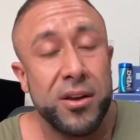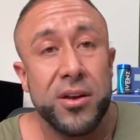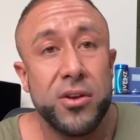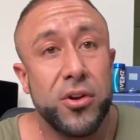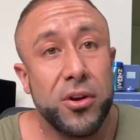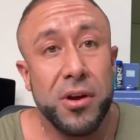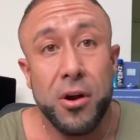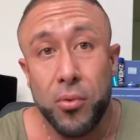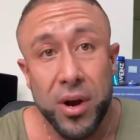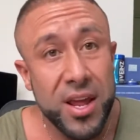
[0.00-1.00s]
You're gonna
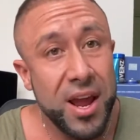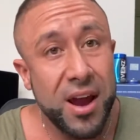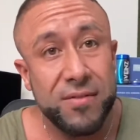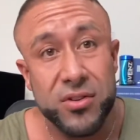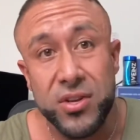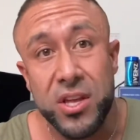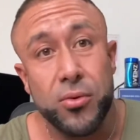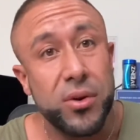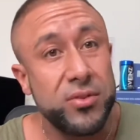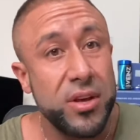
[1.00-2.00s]
already have the
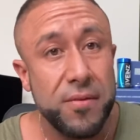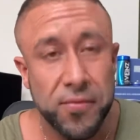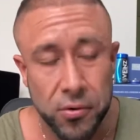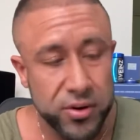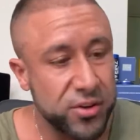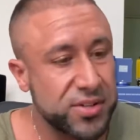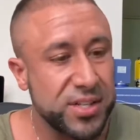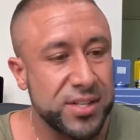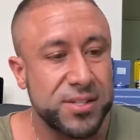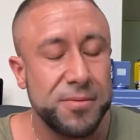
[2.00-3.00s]
T3, T4 in your
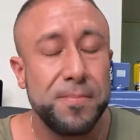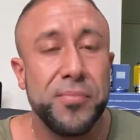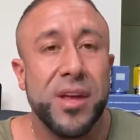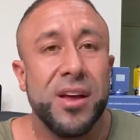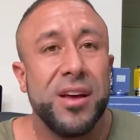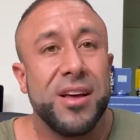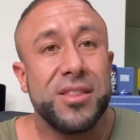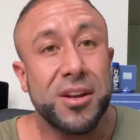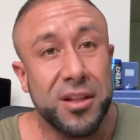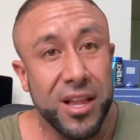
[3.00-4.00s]
system. The
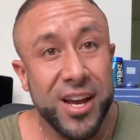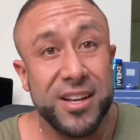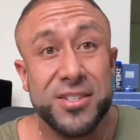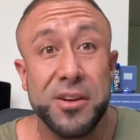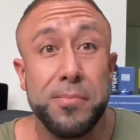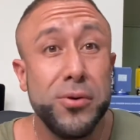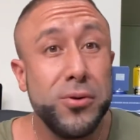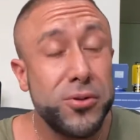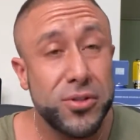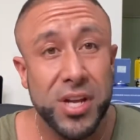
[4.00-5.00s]
Clen is gonna
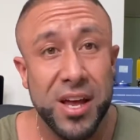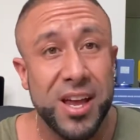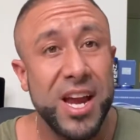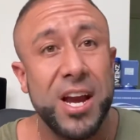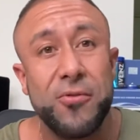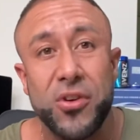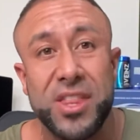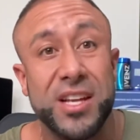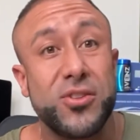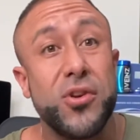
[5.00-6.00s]
boost
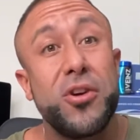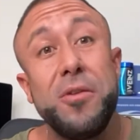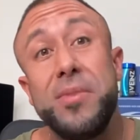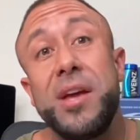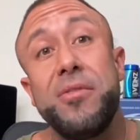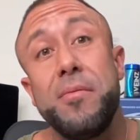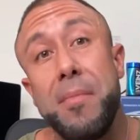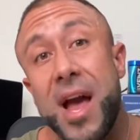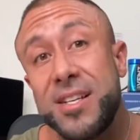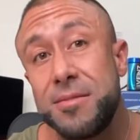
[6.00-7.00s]
everything, so you're gonna be able to
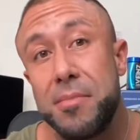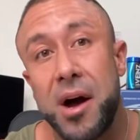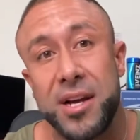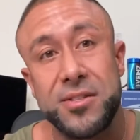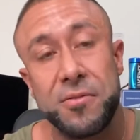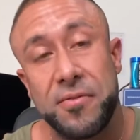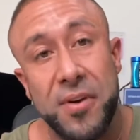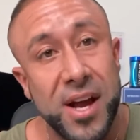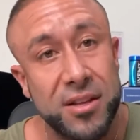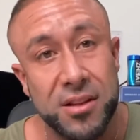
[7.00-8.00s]
maximize your
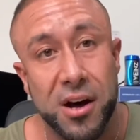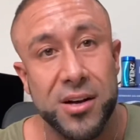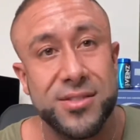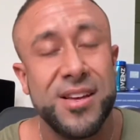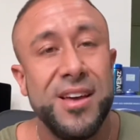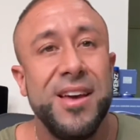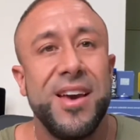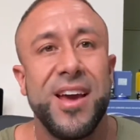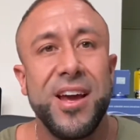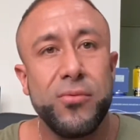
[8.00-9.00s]
fat loss
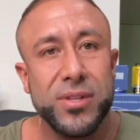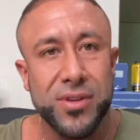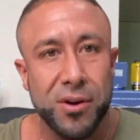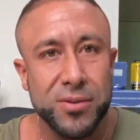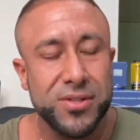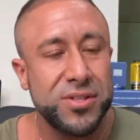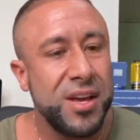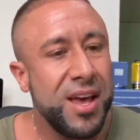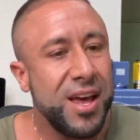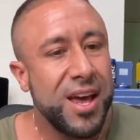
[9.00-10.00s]
and results.
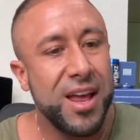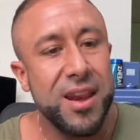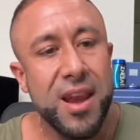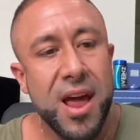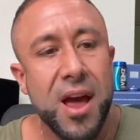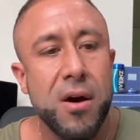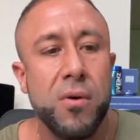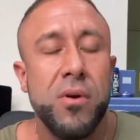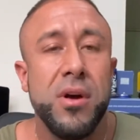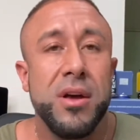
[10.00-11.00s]
And now,
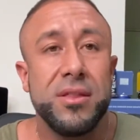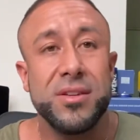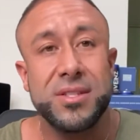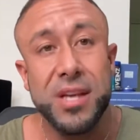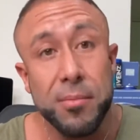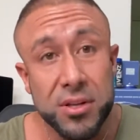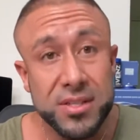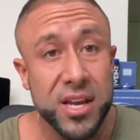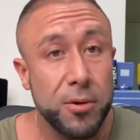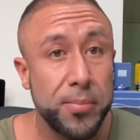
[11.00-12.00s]
the stimulants
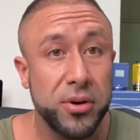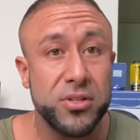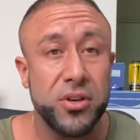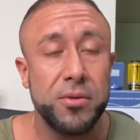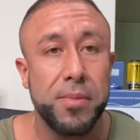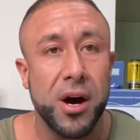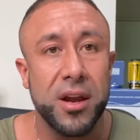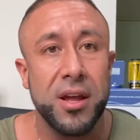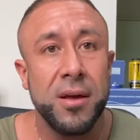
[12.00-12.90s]
that you put into your body,